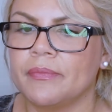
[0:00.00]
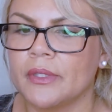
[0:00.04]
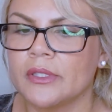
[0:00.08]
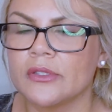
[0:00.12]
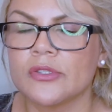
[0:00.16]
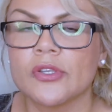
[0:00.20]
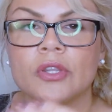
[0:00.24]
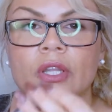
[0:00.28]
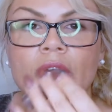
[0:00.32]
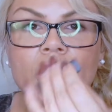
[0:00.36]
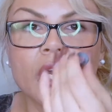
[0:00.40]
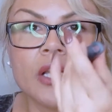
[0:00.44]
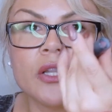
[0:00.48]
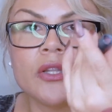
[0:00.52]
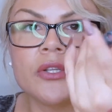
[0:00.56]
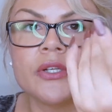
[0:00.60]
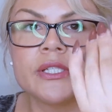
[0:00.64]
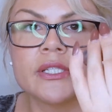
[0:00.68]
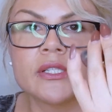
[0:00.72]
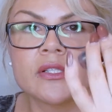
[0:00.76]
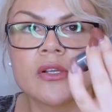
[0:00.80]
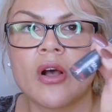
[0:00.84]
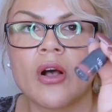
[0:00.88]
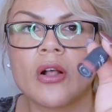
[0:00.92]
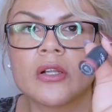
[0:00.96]
So the color
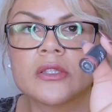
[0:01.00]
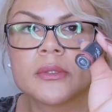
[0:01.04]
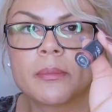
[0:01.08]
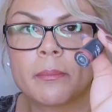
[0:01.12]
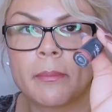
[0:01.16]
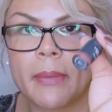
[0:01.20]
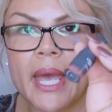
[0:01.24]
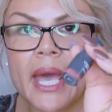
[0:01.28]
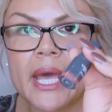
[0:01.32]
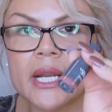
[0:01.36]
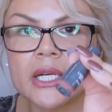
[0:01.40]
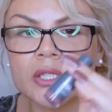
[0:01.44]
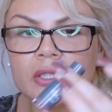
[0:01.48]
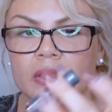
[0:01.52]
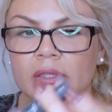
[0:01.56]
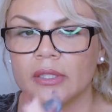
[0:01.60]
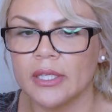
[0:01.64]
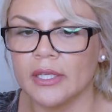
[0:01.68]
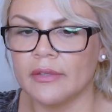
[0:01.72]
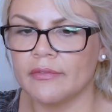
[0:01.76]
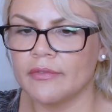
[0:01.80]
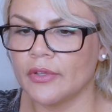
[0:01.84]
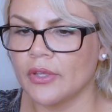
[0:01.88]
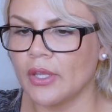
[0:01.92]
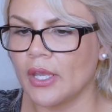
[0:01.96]
is called Petal,
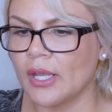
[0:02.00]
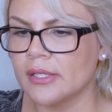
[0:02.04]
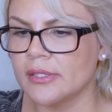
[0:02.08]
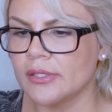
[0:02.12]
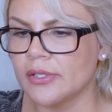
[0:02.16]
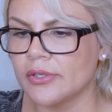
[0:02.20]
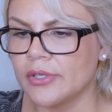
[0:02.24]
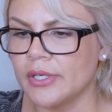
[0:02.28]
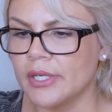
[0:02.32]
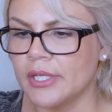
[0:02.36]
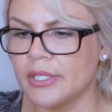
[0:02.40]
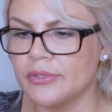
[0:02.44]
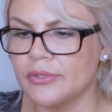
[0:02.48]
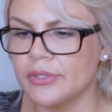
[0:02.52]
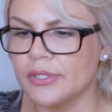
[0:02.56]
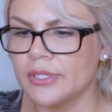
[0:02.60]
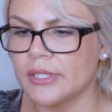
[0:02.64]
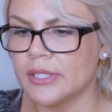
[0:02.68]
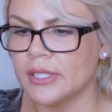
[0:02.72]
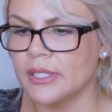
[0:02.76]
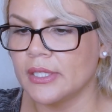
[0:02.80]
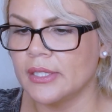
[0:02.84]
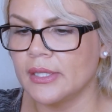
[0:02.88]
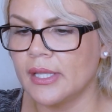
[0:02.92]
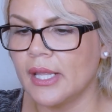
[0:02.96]
if you guys are
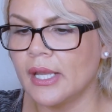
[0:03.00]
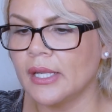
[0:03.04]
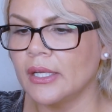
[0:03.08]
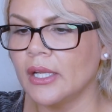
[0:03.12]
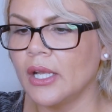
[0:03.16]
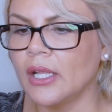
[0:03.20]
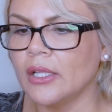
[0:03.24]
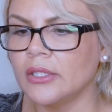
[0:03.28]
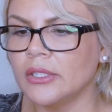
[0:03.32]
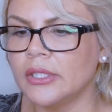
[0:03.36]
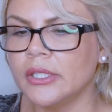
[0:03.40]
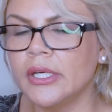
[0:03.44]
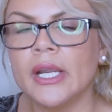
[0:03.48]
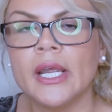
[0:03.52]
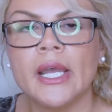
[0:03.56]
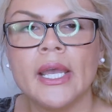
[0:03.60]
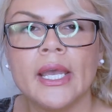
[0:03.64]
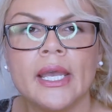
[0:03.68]
interested in that color.